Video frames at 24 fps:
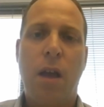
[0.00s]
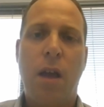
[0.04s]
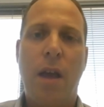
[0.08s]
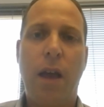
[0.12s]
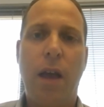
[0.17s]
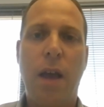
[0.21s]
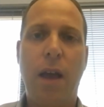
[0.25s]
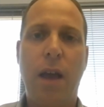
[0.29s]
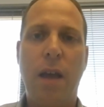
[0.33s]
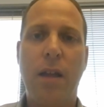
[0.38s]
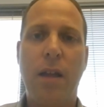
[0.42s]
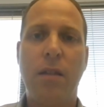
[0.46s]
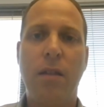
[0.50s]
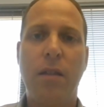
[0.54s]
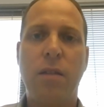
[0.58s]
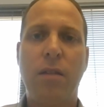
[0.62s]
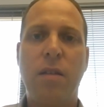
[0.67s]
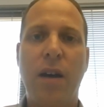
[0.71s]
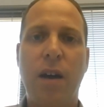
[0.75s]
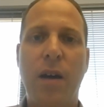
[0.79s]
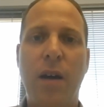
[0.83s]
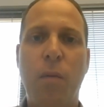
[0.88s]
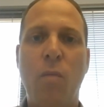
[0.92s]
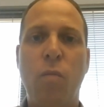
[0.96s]
And
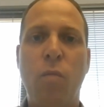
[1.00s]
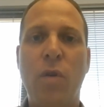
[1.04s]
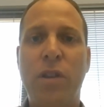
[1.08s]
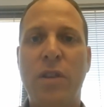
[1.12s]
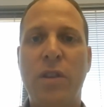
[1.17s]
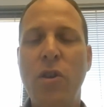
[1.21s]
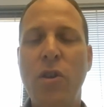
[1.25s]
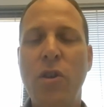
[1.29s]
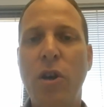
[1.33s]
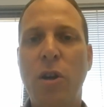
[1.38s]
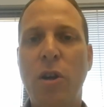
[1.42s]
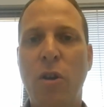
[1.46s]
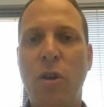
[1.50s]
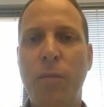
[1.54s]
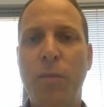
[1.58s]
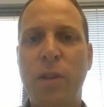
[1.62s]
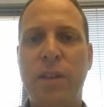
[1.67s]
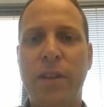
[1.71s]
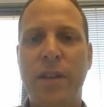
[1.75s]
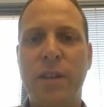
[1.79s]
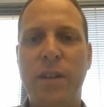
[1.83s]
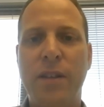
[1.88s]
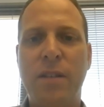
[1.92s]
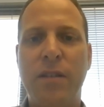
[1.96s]
what Nisha Global
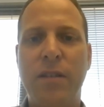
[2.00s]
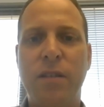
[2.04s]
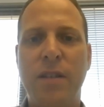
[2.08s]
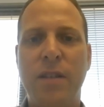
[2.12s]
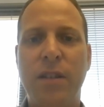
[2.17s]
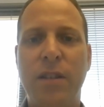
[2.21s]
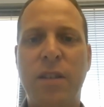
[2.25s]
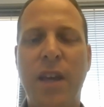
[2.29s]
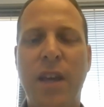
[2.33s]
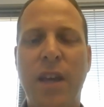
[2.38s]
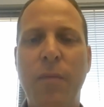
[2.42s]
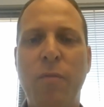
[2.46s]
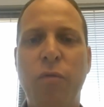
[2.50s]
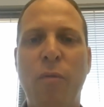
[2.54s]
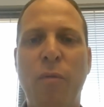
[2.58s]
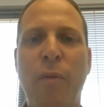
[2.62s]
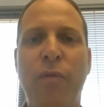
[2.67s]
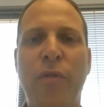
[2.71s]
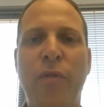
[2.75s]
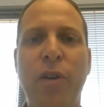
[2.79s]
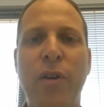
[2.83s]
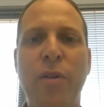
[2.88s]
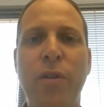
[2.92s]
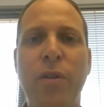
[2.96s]
did, it came from
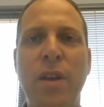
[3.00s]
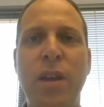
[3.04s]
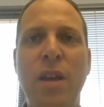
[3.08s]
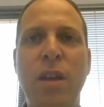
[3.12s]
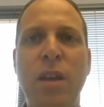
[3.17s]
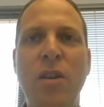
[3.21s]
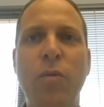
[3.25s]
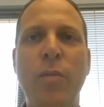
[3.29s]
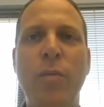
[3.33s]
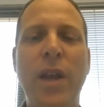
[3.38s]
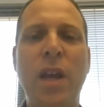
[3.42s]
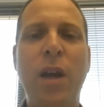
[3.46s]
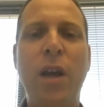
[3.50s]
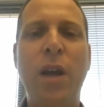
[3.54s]
a very unique